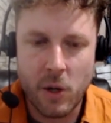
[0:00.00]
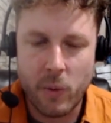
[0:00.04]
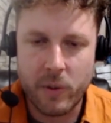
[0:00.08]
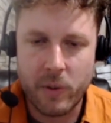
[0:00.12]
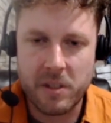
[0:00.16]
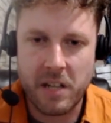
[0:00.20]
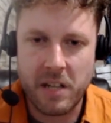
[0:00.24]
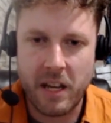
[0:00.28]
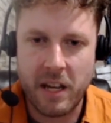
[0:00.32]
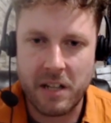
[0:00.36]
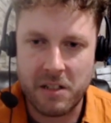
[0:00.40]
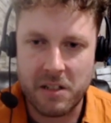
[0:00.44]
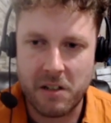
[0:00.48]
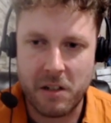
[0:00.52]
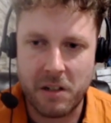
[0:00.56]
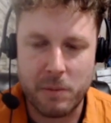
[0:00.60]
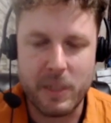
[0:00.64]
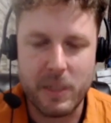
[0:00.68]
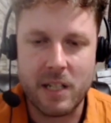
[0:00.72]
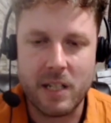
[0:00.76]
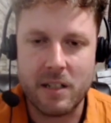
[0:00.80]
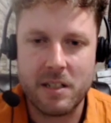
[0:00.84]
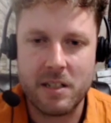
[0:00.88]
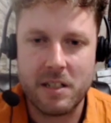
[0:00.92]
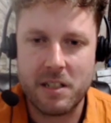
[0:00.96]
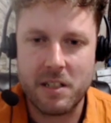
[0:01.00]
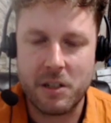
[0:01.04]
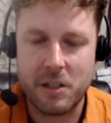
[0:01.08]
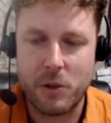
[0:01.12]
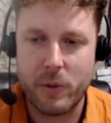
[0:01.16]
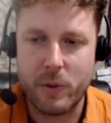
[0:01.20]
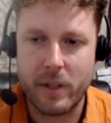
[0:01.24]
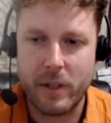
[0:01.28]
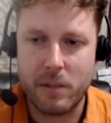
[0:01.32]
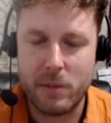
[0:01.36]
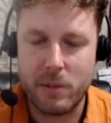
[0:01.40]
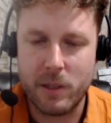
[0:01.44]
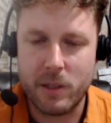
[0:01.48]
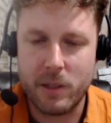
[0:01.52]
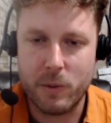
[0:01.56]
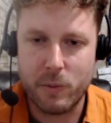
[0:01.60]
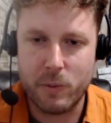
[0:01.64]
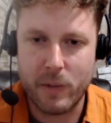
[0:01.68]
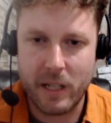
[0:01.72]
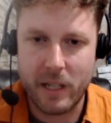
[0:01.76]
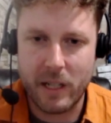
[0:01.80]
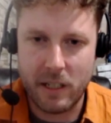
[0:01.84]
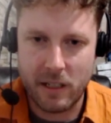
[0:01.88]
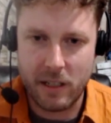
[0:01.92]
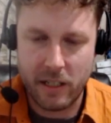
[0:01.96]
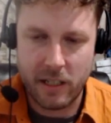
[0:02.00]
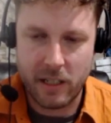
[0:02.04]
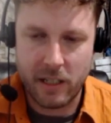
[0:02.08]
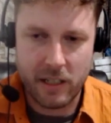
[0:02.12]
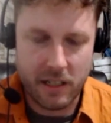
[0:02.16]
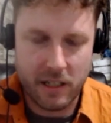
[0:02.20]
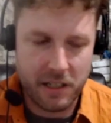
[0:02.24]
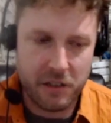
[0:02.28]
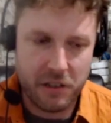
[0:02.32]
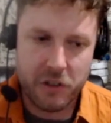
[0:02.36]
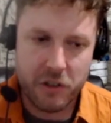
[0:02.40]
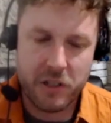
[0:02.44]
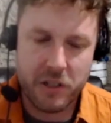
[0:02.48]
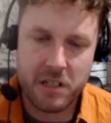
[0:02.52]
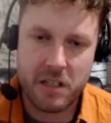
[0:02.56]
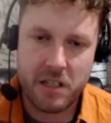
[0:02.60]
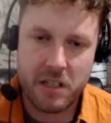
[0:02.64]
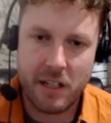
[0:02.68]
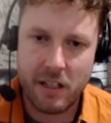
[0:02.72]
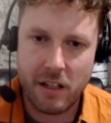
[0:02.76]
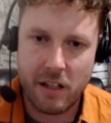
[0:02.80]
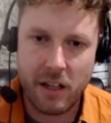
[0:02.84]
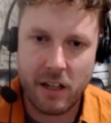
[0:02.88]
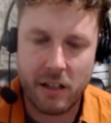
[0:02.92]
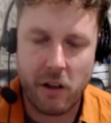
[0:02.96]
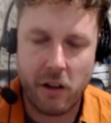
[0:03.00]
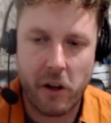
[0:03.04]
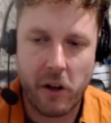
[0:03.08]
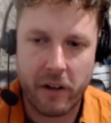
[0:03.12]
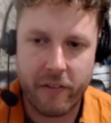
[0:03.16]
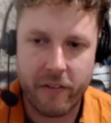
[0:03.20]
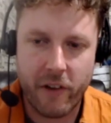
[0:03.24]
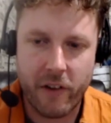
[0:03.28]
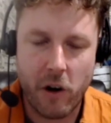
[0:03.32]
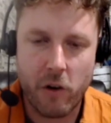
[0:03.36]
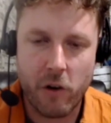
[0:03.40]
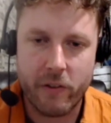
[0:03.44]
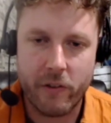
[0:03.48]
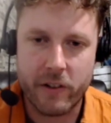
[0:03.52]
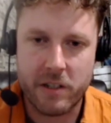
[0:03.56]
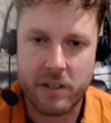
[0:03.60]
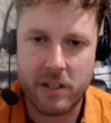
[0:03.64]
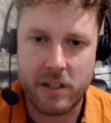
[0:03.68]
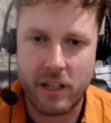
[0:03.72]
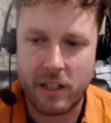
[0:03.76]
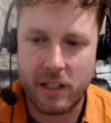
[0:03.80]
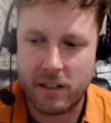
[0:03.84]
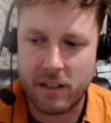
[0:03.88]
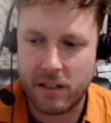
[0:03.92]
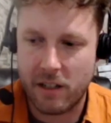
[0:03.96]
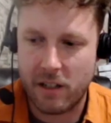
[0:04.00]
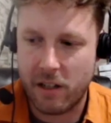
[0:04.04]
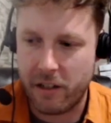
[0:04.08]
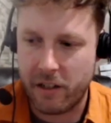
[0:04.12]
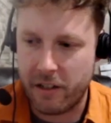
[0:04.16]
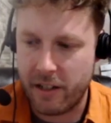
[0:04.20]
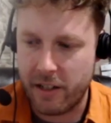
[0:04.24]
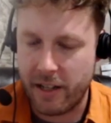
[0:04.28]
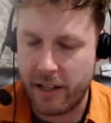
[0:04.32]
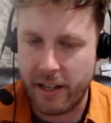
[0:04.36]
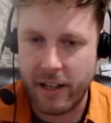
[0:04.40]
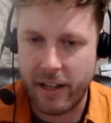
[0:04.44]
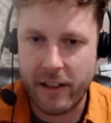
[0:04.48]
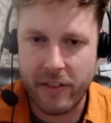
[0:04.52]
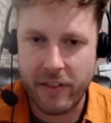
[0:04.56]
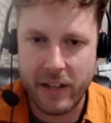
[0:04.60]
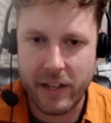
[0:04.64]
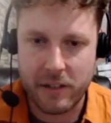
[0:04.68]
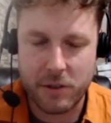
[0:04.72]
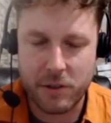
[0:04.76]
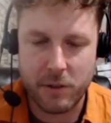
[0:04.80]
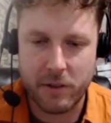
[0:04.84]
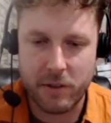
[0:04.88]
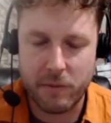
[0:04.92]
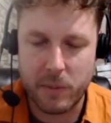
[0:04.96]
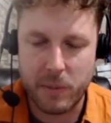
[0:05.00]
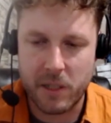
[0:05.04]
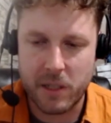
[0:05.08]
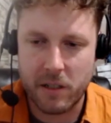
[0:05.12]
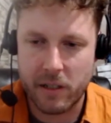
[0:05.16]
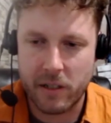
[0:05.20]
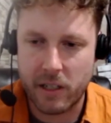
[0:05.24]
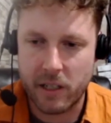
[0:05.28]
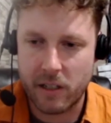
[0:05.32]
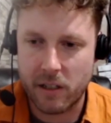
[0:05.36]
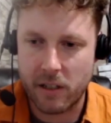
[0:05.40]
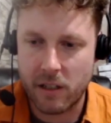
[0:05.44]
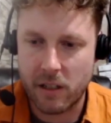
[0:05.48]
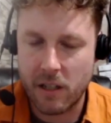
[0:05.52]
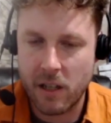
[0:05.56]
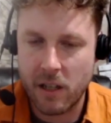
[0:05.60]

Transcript: hands on, because it's incredibly regulated, and there's a lot of oversight on that sort of material.